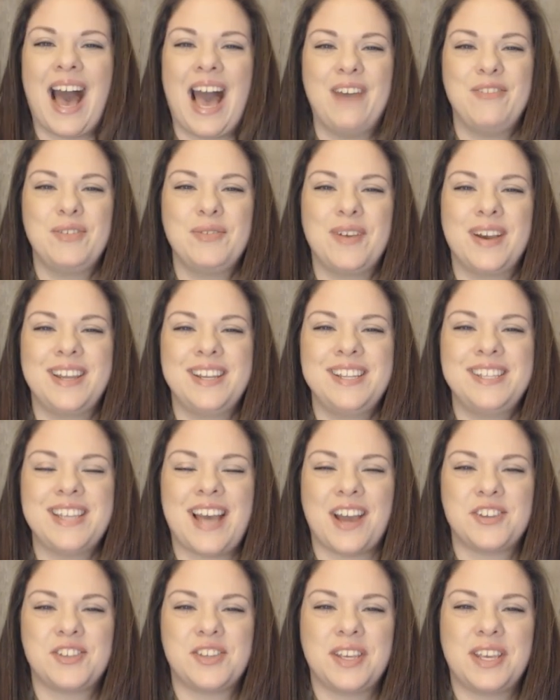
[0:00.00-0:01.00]
Hi everyone,
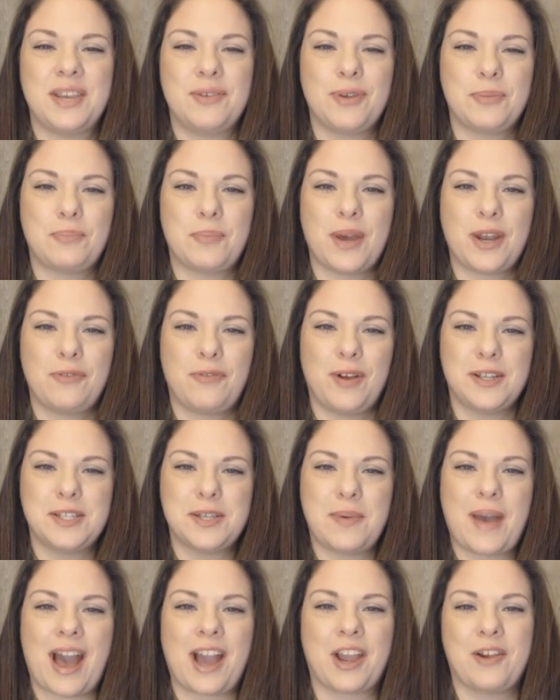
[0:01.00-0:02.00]
Tashia here with
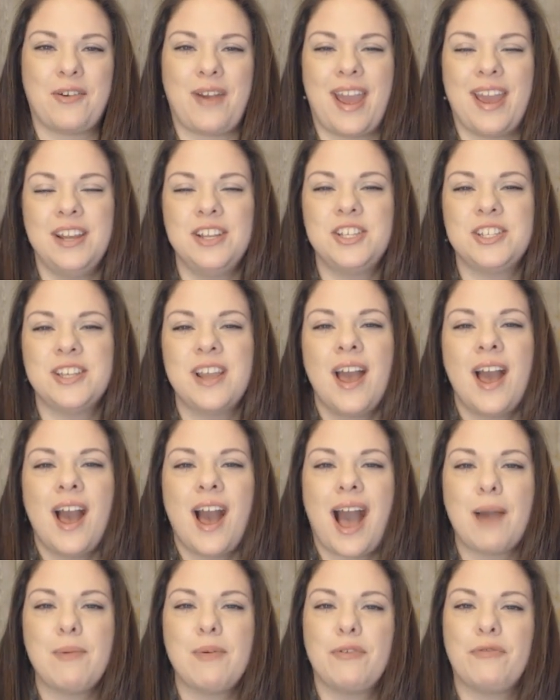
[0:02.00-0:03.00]
Butterfield Alpaca Ranch.
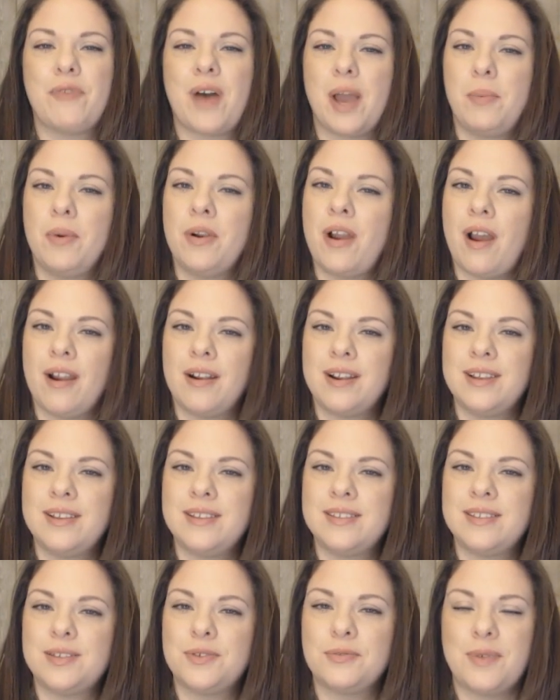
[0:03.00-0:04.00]
I'm a fiber
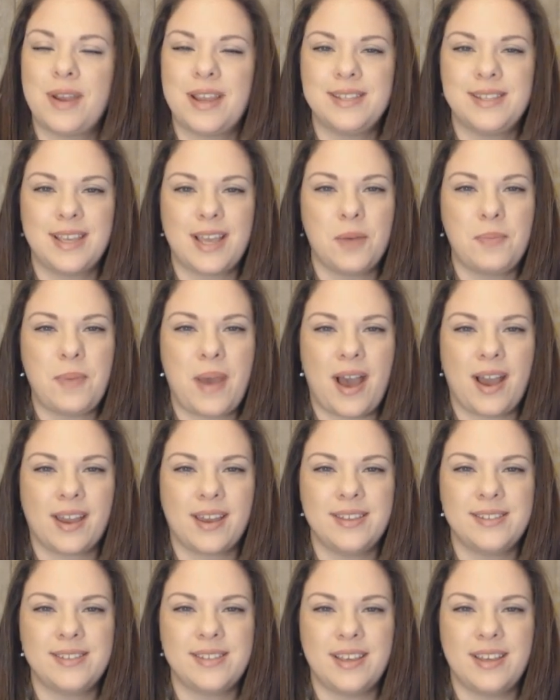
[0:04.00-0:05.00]
artist raising
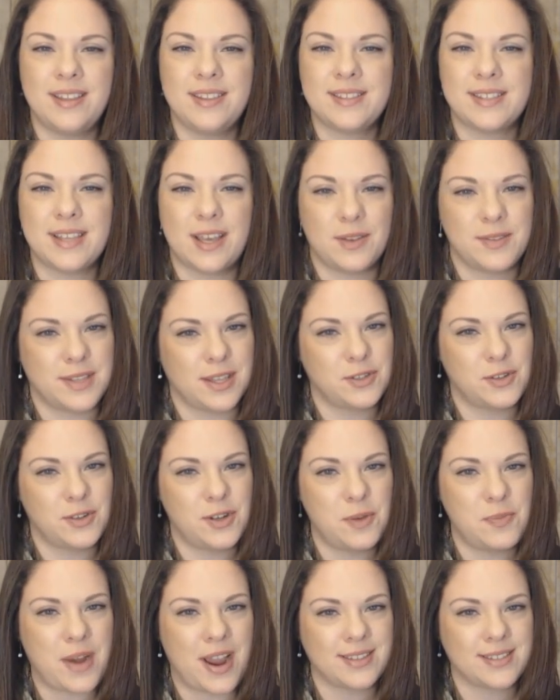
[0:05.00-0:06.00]
alpacas in South
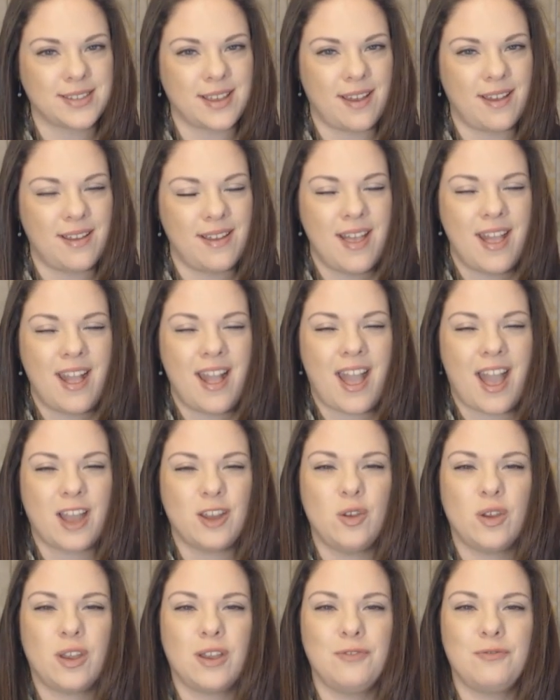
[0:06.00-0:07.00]
Central Nebraska,
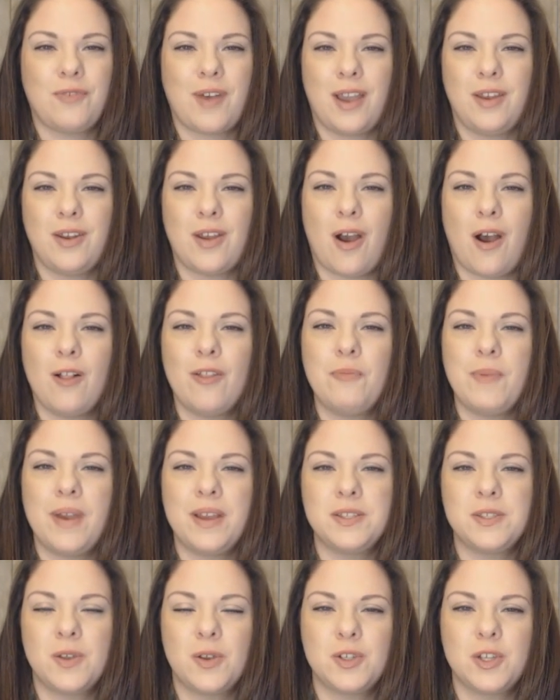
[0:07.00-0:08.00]
and you can find all of
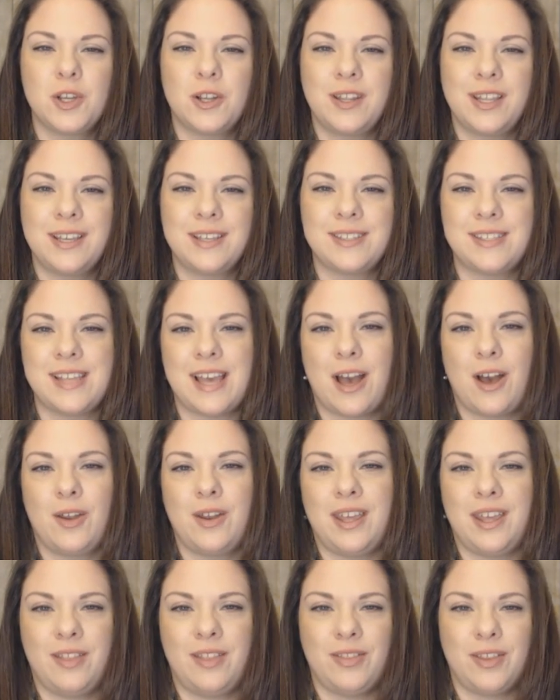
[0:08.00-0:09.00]
my social links
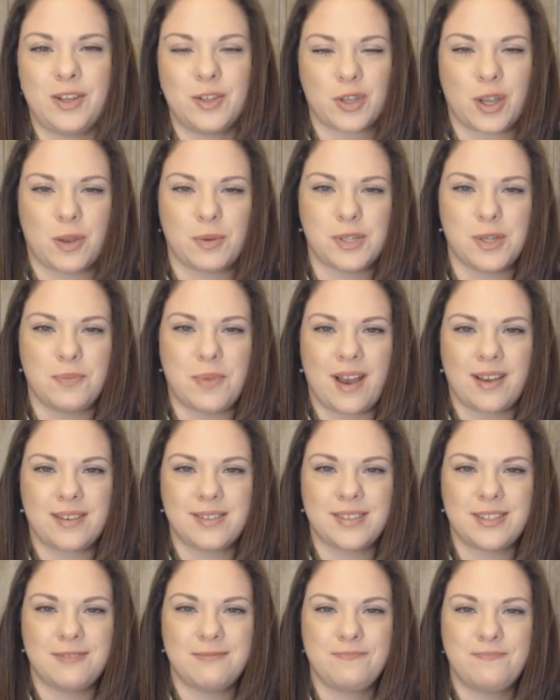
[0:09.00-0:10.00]
down in the description
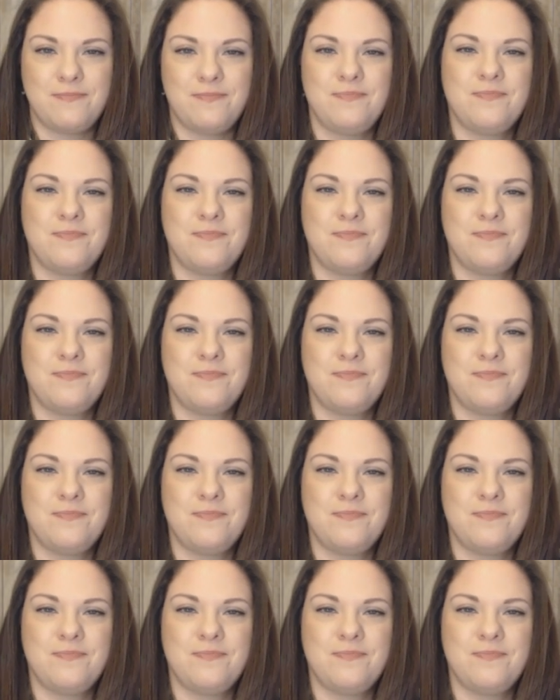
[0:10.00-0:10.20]
box.